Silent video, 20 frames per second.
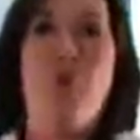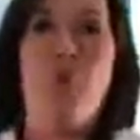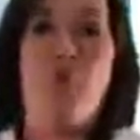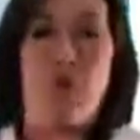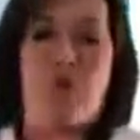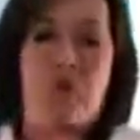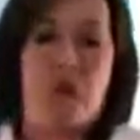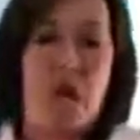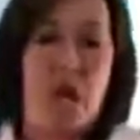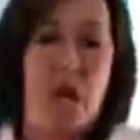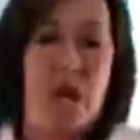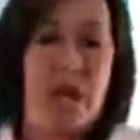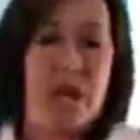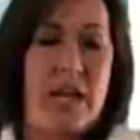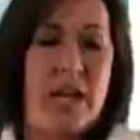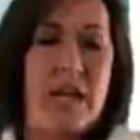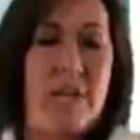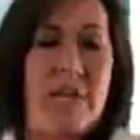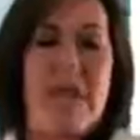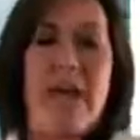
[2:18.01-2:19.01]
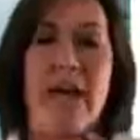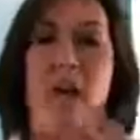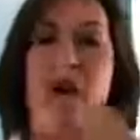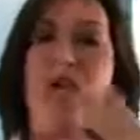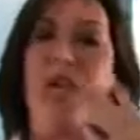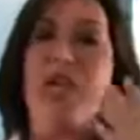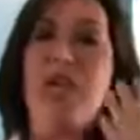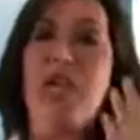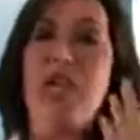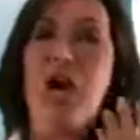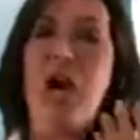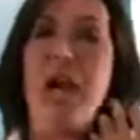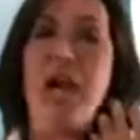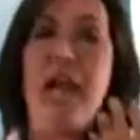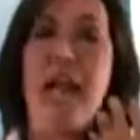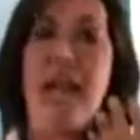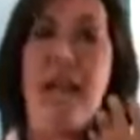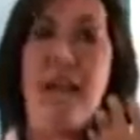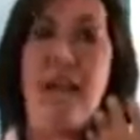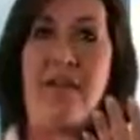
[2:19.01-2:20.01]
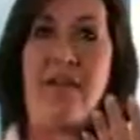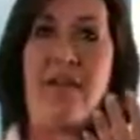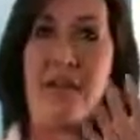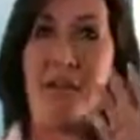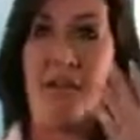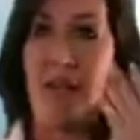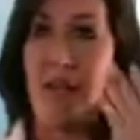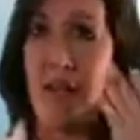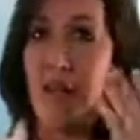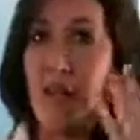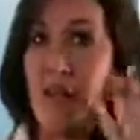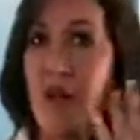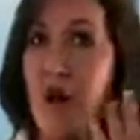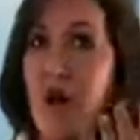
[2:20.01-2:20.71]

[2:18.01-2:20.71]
We're talking about not having